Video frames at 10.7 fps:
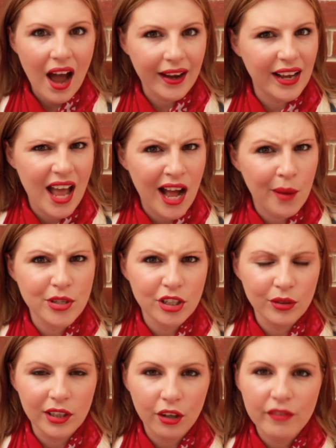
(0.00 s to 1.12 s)
I
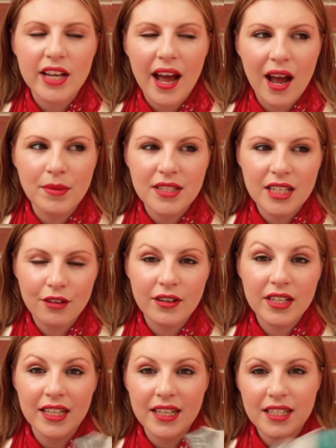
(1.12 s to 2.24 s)
absolutely loved it. I'm
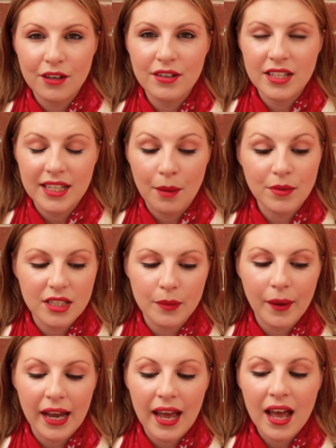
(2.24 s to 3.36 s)
seriously, seriously tempted to
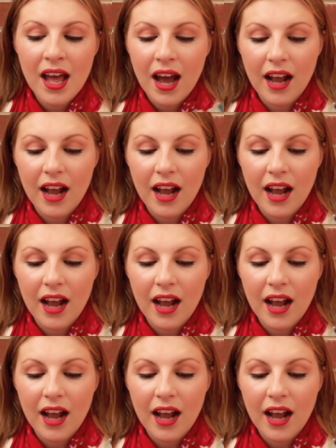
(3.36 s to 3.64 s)
buy it.